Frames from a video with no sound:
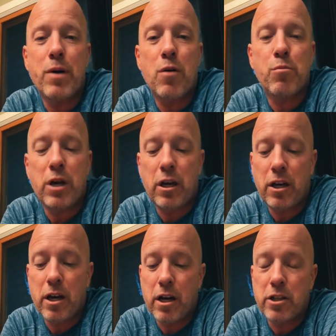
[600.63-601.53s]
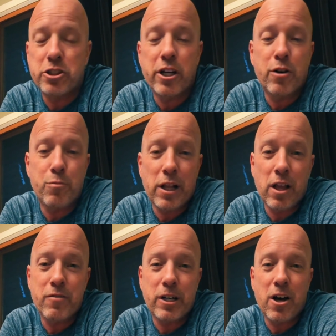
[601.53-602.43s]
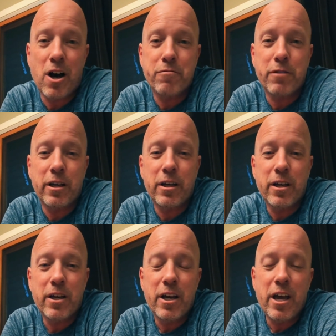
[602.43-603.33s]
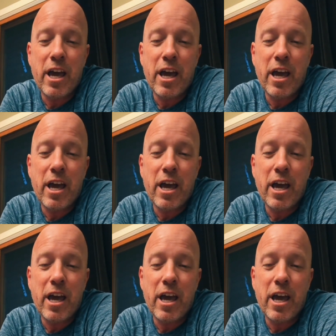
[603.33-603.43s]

about me uh, sharing my love of coffee.